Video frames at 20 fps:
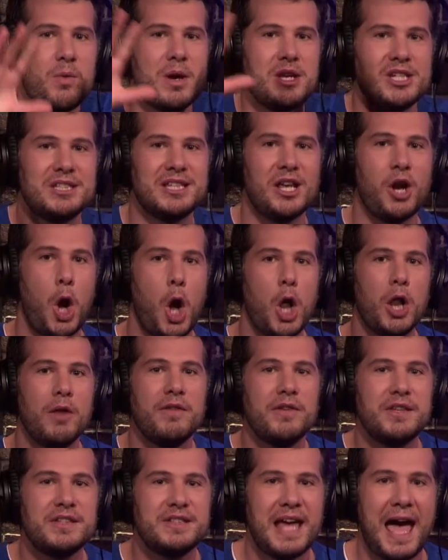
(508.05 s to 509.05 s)
that we just said, all
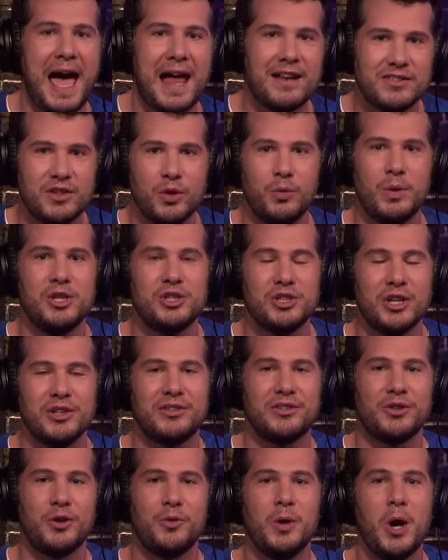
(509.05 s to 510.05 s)
of the stats that we
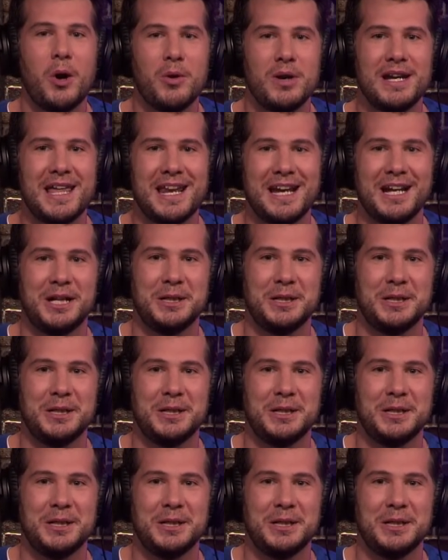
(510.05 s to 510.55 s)
just quoted and